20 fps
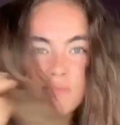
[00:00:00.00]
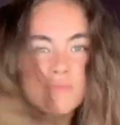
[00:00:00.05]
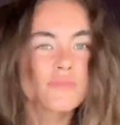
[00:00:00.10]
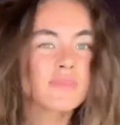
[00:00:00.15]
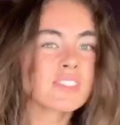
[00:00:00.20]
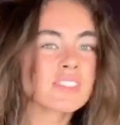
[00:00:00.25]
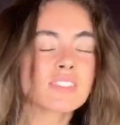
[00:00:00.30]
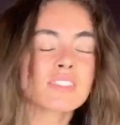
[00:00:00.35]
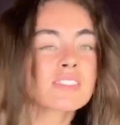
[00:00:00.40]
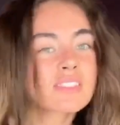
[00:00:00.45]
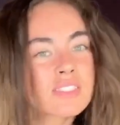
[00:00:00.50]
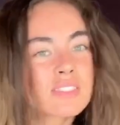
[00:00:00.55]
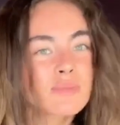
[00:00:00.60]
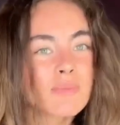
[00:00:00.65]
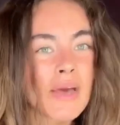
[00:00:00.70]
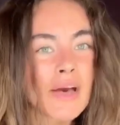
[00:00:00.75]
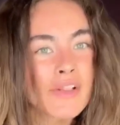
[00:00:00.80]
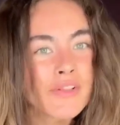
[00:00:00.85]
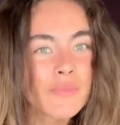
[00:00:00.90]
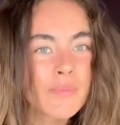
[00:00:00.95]
Doesn't
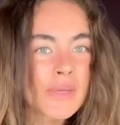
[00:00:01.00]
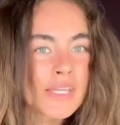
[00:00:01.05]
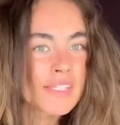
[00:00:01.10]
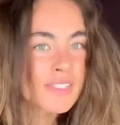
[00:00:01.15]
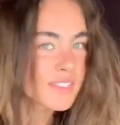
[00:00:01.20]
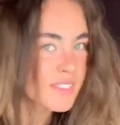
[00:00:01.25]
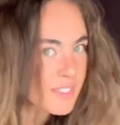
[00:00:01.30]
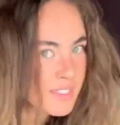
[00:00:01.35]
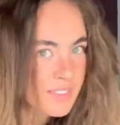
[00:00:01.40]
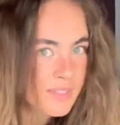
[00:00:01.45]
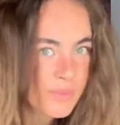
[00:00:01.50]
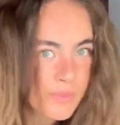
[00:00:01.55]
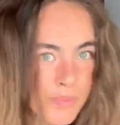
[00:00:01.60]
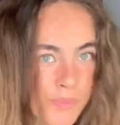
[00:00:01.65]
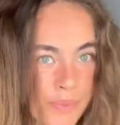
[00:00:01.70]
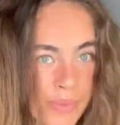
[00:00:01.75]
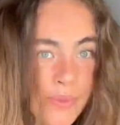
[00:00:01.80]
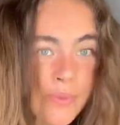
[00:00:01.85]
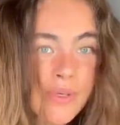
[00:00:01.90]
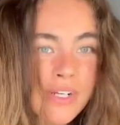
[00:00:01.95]
smell amazing,
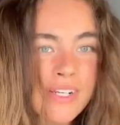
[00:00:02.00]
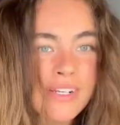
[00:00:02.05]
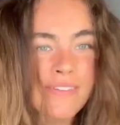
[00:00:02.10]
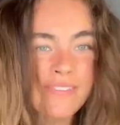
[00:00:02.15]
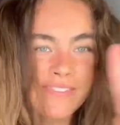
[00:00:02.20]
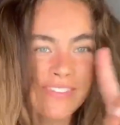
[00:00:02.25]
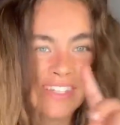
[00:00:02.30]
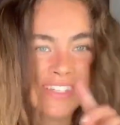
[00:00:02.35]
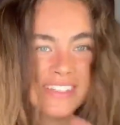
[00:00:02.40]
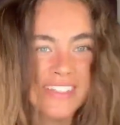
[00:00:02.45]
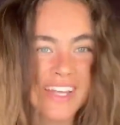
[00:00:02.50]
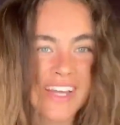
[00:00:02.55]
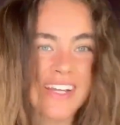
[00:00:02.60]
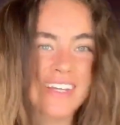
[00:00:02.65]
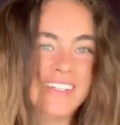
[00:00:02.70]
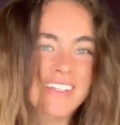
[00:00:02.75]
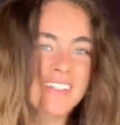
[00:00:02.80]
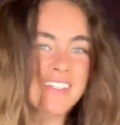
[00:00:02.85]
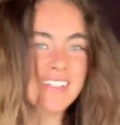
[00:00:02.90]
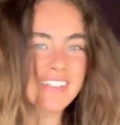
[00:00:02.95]
but we're going to fix that.